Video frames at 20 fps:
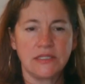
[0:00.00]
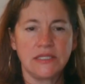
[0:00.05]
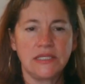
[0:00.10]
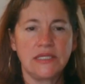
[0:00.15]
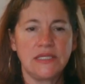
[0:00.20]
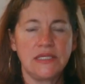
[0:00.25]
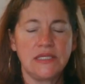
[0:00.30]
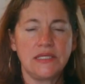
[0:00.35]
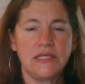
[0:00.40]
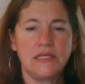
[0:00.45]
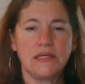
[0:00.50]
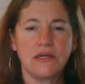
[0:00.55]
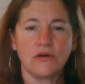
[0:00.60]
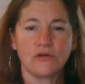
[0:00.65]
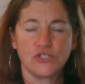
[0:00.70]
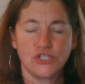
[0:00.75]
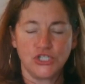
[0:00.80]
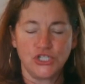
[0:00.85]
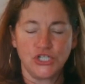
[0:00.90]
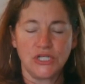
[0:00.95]
he
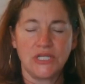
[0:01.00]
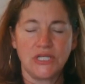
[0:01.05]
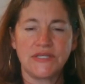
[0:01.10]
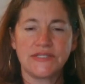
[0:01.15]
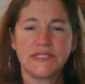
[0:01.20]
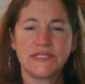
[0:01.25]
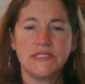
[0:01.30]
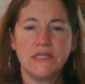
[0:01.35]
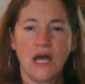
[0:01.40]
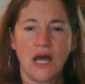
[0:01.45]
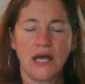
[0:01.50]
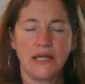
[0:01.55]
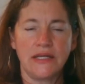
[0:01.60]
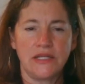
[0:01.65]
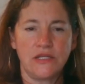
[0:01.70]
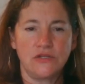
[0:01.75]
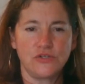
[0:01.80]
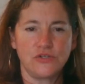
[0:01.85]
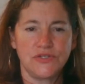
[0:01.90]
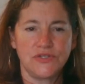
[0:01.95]
or she is
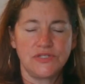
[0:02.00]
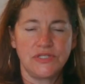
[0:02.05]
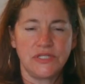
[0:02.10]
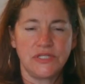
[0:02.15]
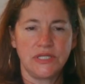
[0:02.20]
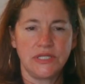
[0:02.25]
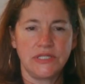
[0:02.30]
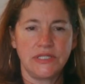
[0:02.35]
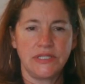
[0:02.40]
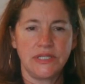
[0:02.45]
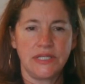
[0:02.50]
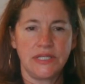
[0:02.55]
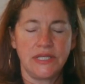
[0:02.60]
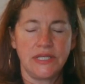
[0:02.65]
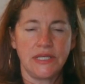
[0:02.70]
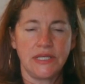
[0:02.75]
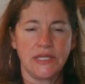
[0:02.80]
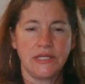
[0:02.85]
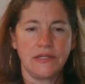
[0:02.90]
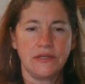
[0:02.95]
not interested
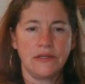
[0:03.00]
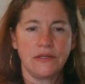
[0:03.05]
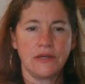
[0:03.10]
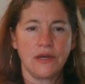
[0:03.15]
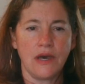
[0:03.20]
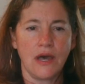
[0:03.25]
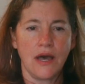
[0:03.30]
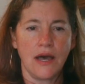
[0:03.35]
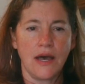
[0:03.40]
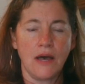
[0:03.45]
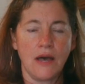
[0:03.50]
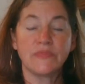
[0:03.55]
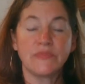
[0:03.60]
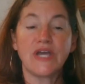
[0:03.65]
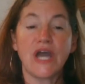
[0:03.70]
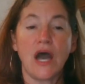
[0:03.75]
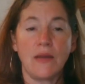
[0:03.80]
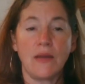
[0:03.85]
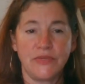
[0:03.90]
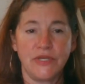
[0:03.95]
in um,
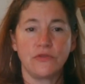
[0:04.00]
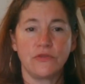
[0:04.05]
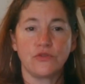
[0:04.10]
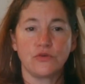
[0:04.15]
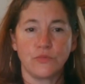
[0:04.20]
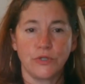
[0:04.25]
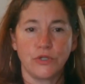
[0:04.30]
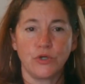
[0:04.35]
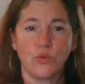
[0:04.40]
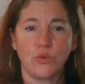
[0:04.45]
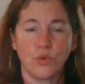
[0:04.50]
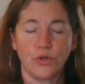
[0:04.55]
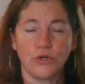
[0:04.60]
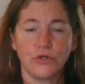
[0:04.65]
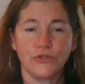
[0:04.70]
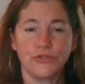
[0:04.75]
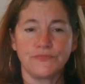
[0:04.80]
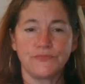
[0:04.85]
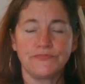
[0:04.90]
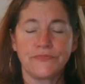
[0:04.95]
copying the real
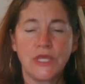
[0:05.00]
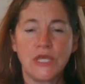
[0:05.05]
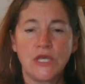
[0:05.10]
world